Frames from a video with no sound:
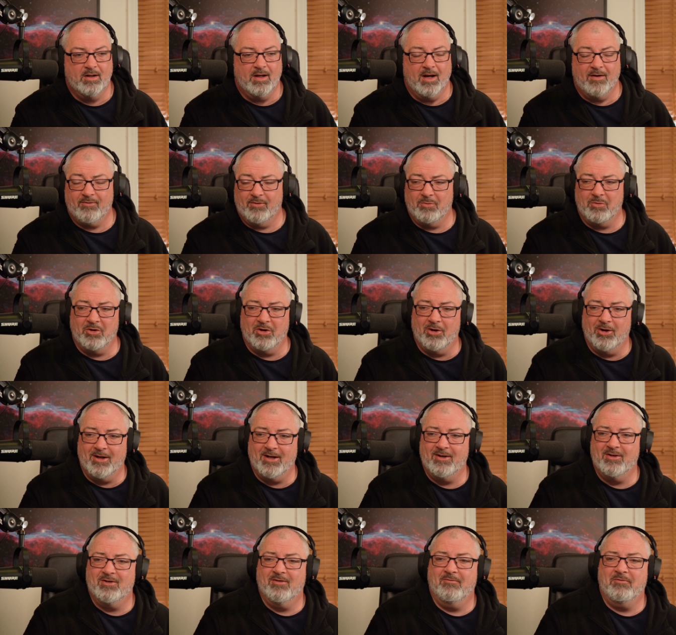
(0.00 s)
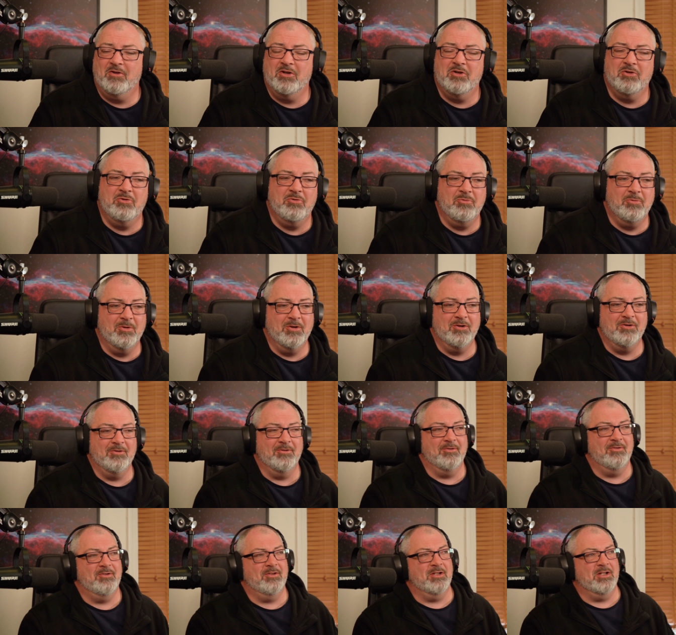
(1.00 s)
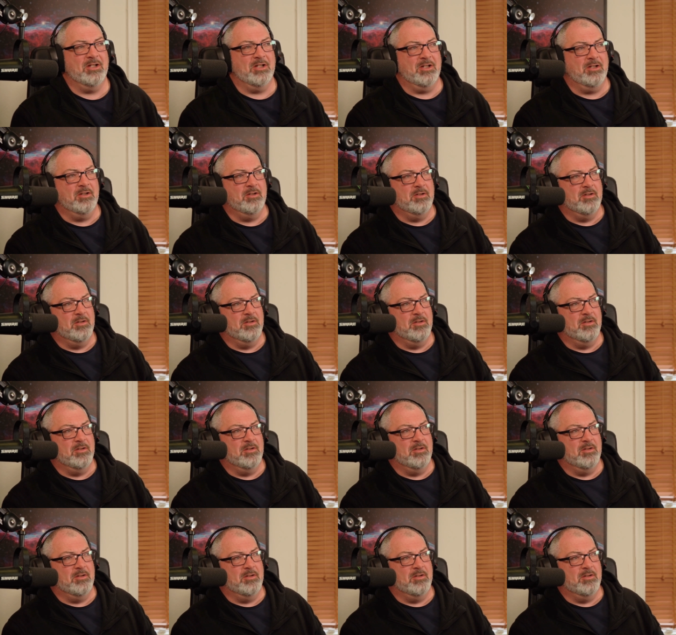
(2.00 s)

everyone I interview, and uh,